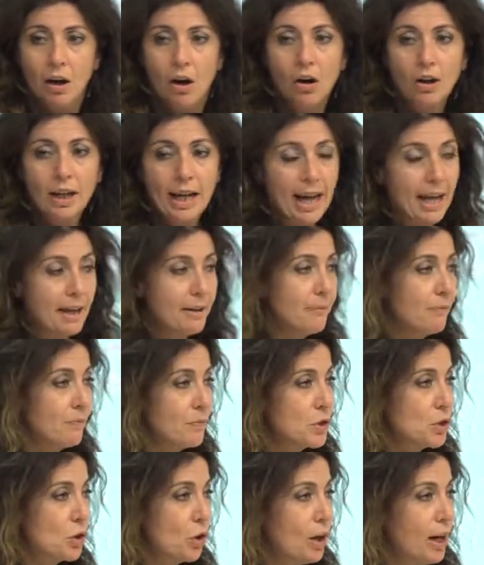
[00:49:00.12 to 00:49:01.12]
Okay,
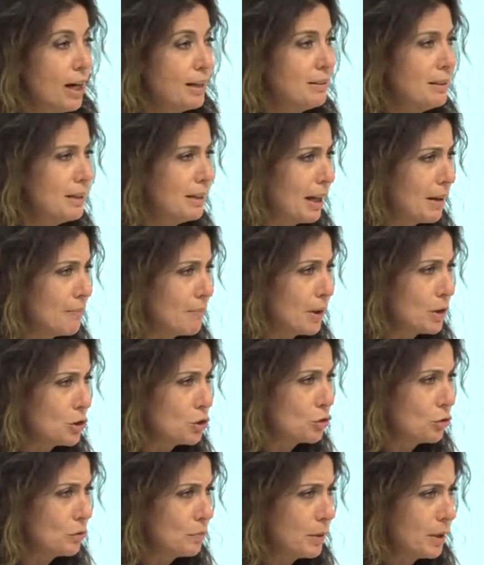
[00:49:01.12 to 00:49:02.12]
so I think I'm, i
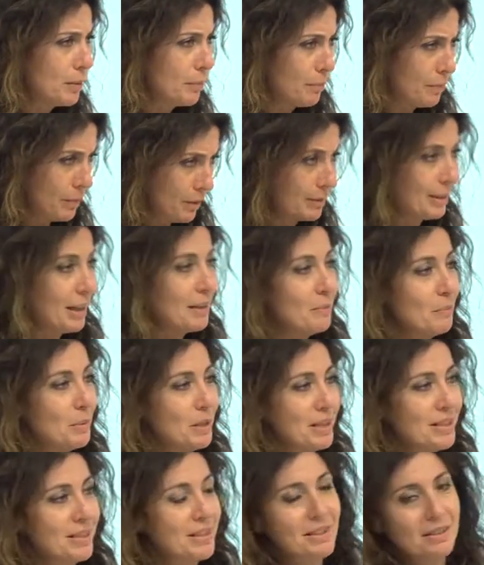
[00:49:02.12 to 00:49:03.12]
should be uh, 10
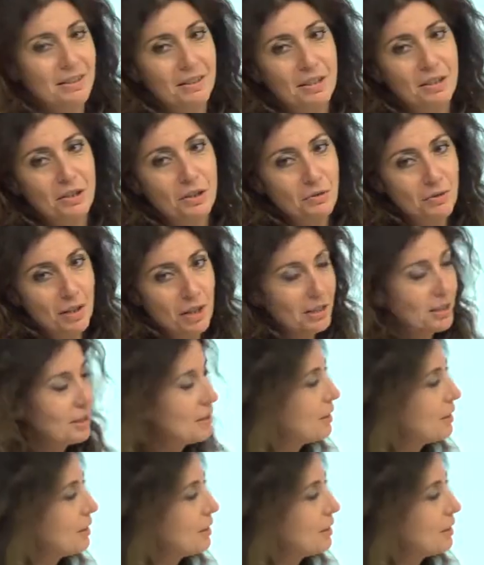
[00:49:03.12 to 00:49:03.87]
minutes. That's, that's great. I